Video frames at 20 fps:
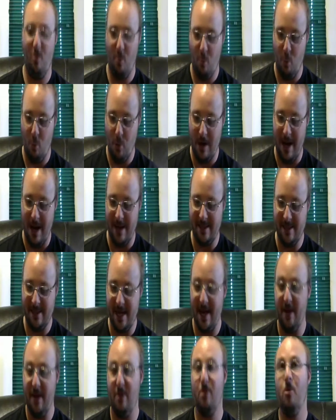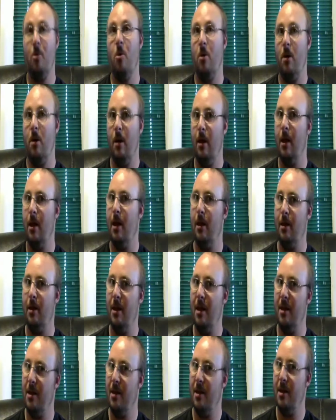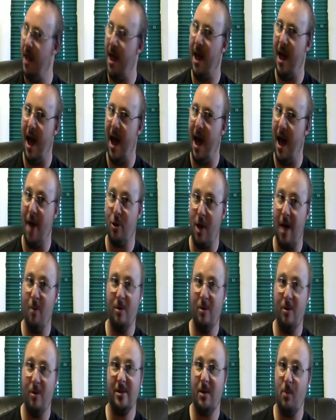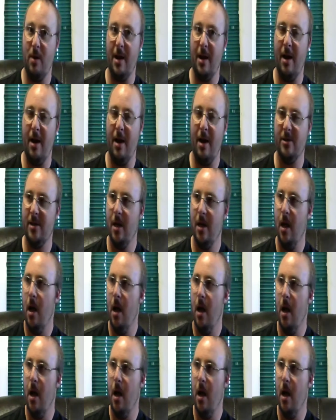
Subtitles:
when I say I thought it was someone else,